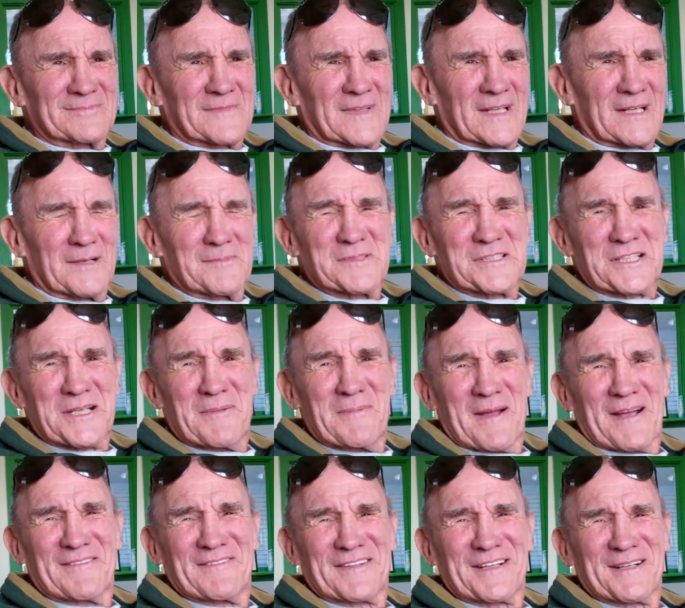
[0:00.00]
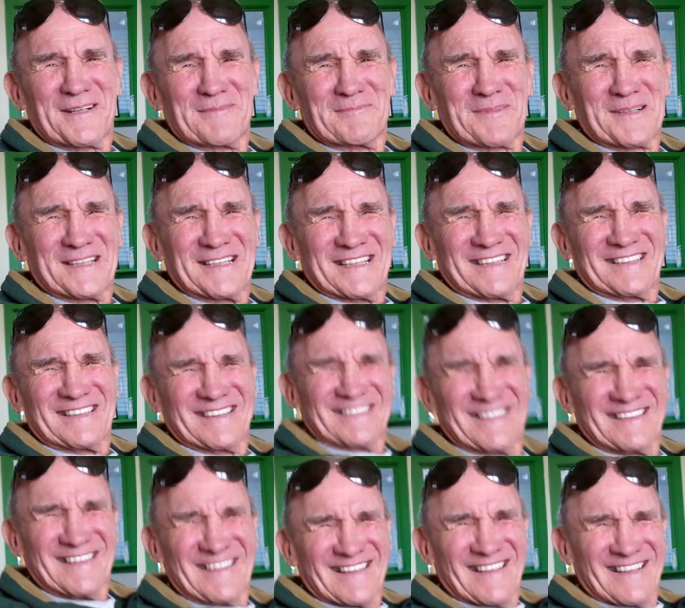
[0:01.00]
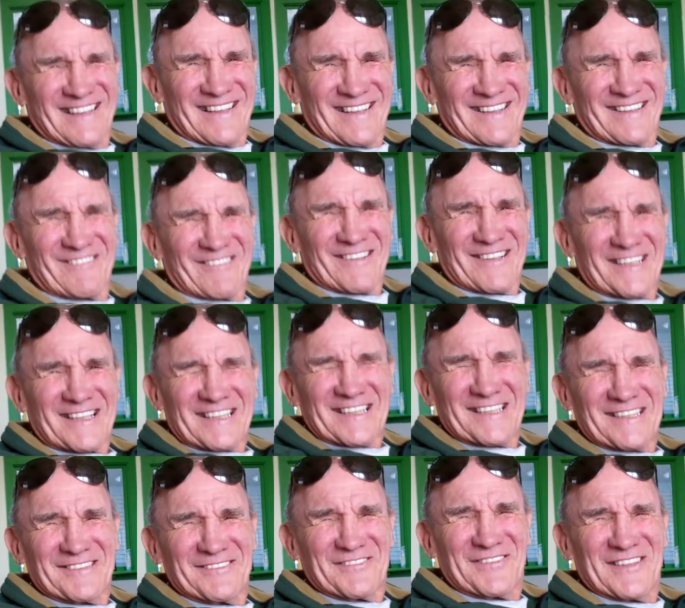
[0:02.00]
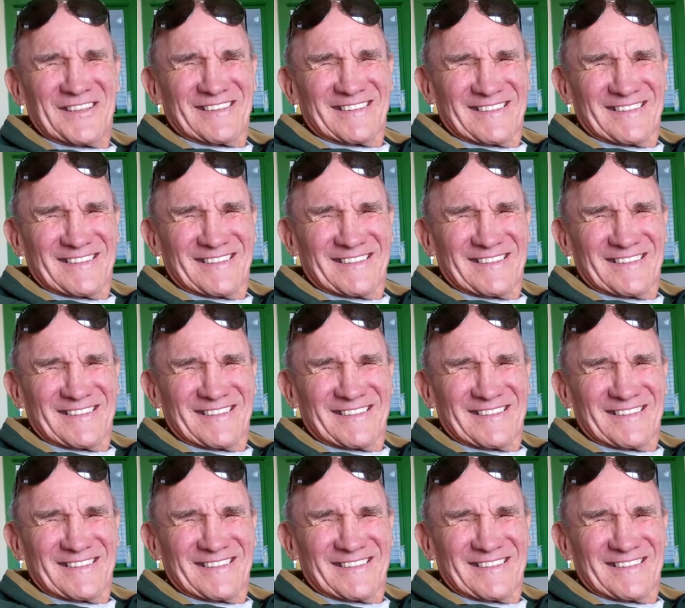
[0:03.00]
Come and jump out of an airplane and really live.